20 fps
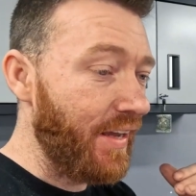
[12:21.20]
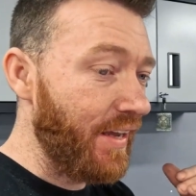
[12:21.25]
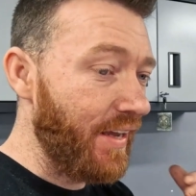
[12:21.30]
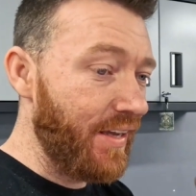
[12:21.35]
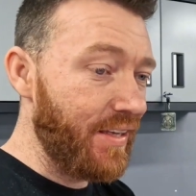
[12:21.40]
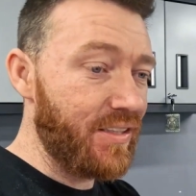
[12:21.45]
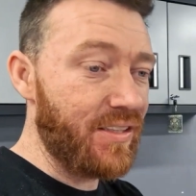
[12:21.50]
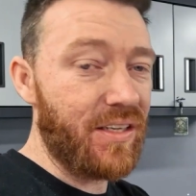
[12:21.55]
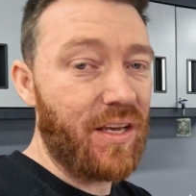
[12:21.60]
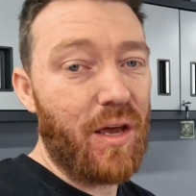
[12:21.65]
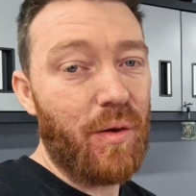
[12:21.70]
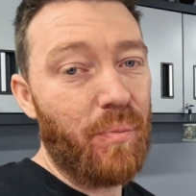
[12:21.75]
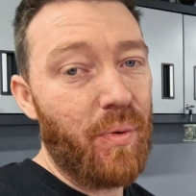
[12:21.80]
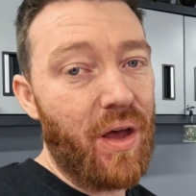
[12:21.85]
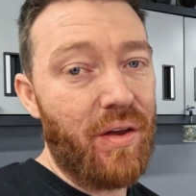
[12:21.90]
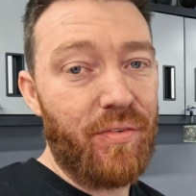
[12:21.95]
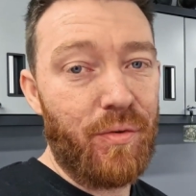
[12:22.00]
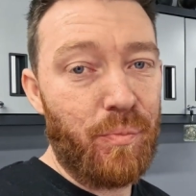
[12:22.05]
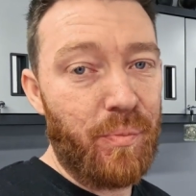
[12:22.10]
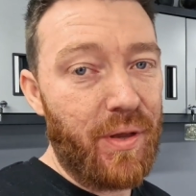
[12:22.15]
It's
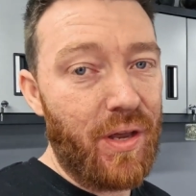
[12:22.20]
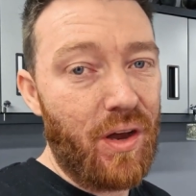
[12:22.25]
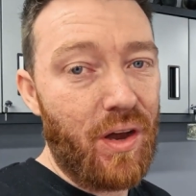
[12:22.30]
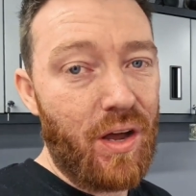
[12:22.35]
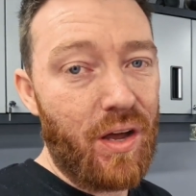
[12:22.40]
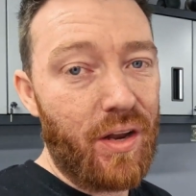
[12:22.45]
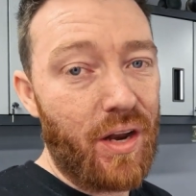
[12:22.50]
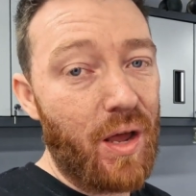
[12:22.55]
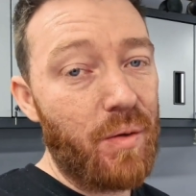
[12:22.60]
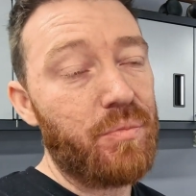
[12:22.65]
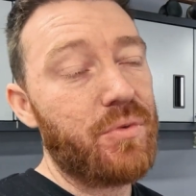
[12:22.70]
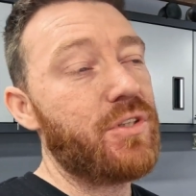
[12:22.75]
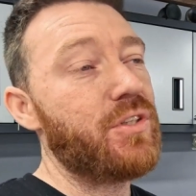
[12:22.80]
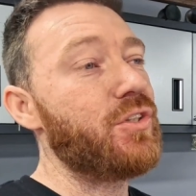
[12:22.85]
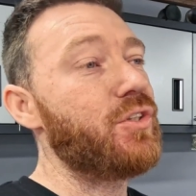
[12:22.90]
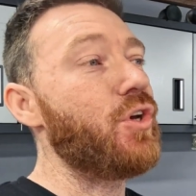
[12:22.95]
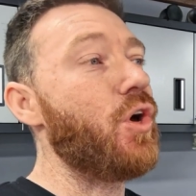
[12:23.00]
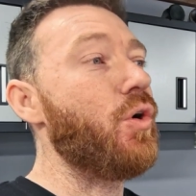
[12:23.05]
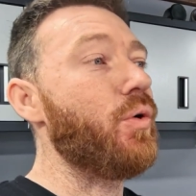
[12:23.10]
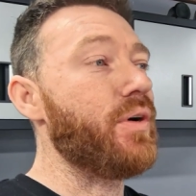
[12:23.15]
above and beyond. I'm
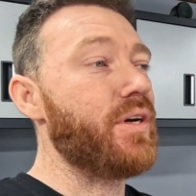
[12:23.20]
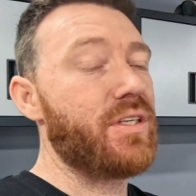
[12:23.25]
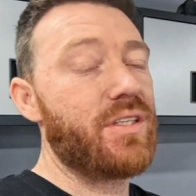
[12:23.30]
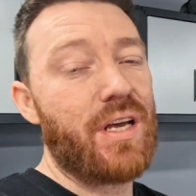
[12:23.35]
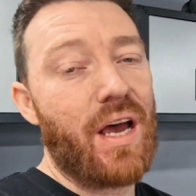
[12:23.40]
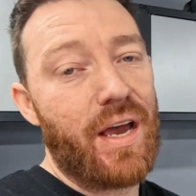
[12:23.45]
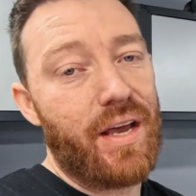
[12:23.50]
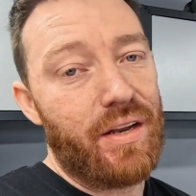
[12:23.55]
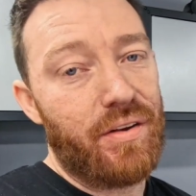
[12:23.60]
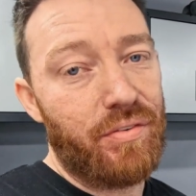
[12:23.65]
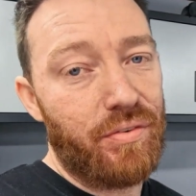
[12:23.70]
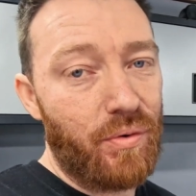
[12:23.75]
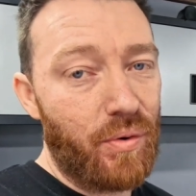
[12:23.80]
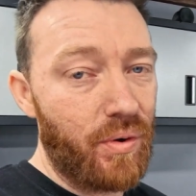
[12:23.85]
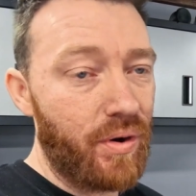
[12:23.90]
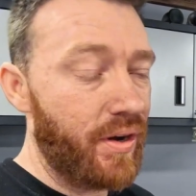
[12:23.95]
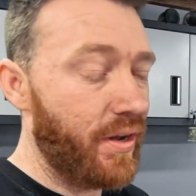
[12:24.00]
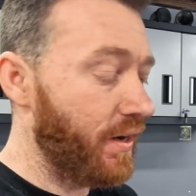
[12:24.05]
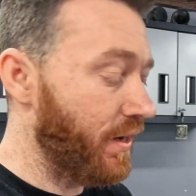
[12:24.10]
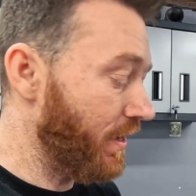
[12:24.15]
so excited
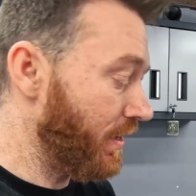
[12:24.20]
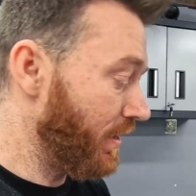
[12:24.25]
for it.